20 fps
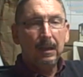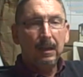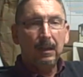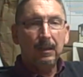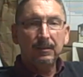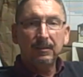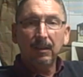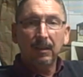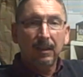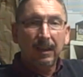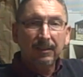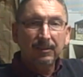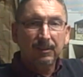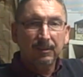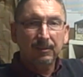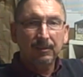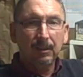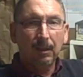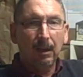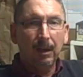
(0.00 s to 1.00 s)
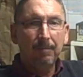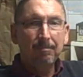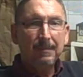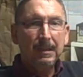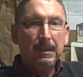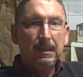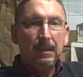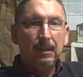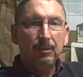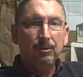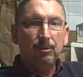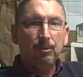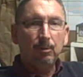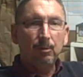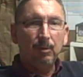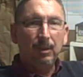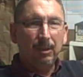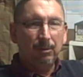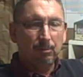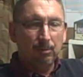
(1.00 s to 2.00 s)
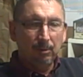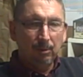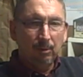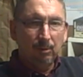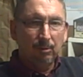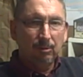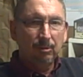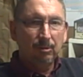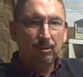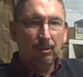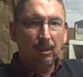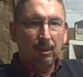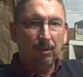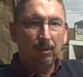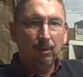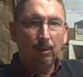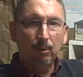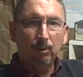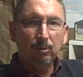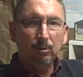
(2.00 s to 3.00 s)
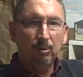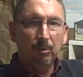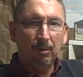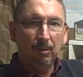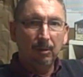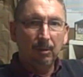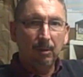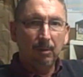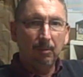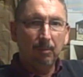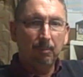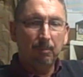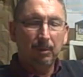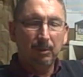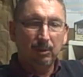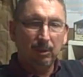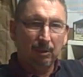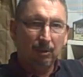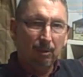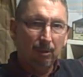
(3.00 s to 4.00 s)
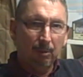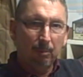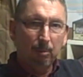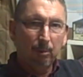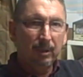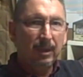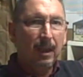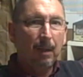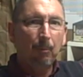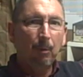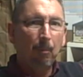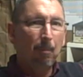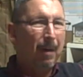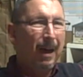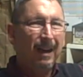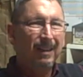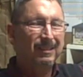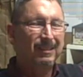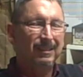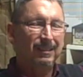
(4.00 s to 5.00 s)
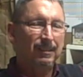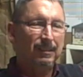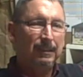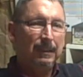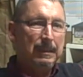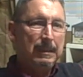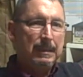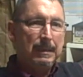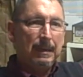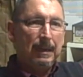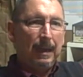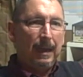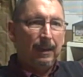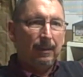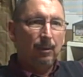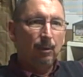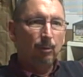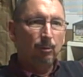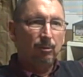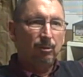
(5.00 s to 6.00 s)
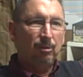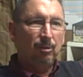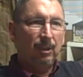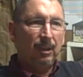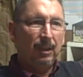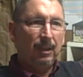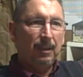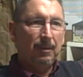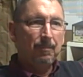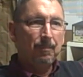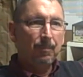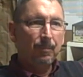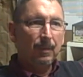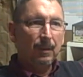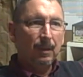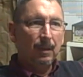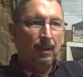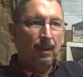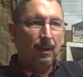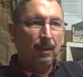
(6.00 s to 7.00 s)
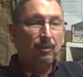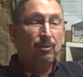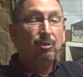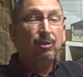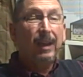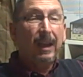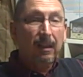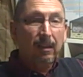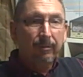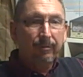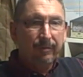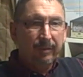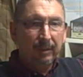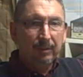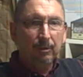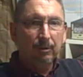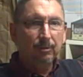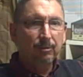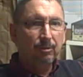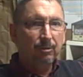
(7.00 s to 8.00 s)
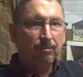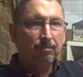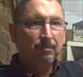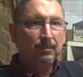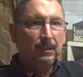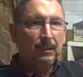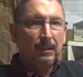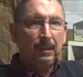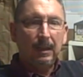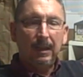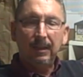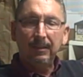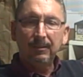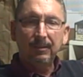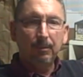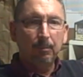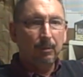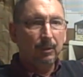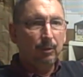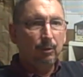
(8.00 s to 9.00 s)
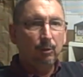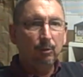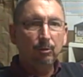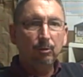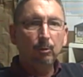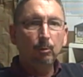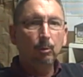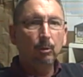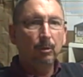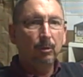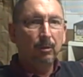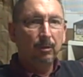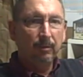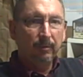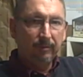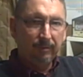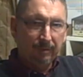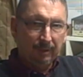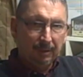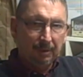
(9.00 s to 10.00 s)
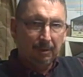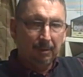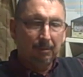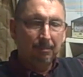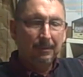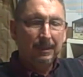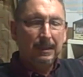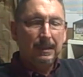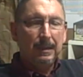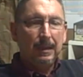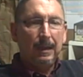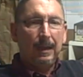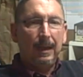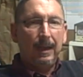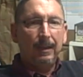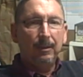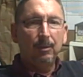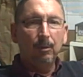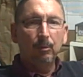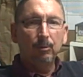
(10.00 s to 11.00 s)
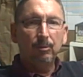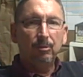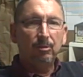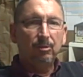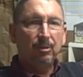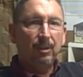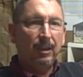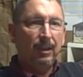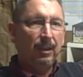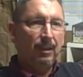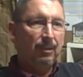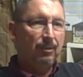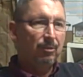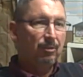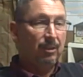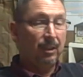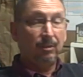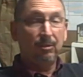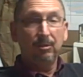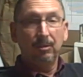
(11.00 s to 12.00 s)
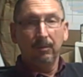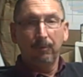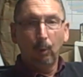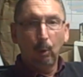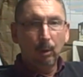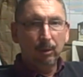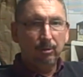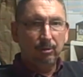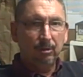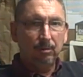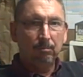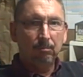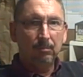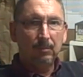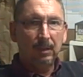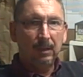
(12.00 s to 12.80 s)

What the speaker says: It's unnecessary to introduce those particular preamble boxes. I don't say check figures. I simply use the word figure. I don't say station of origin.